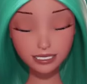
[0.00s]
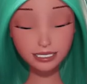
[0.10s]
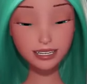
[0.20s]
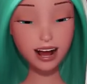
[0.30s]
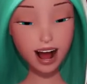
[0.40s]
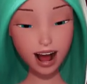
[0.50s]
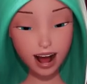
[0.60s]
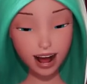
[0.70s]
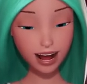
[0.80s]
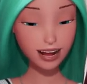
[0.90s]

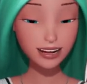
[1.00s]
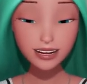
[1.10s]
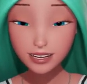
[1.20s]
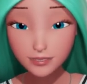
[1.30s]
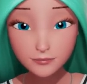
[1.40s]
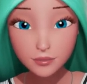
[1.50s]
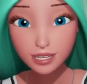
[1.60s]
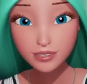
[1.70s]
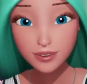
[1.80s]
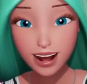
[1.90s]
Ta-da!
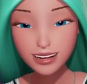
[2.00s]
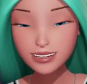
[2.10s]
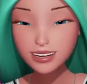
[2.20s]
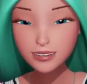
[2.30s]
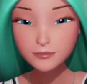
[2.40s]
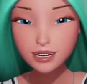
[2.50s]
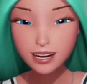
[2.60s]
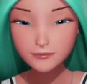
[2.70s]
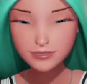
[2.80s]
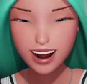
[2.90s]
Pretty, right? But
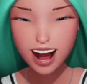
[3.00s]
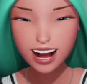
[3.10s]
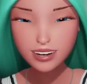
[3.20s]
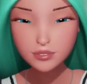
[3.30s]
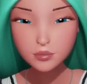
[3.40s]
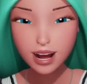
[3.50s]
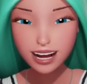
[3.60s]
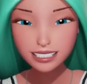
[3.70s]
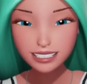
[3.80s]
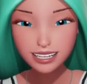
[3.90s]
I'm not
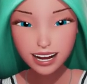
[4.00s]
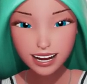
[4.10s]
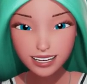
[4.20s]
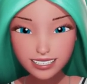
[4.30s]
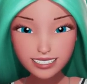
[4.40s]
quite done.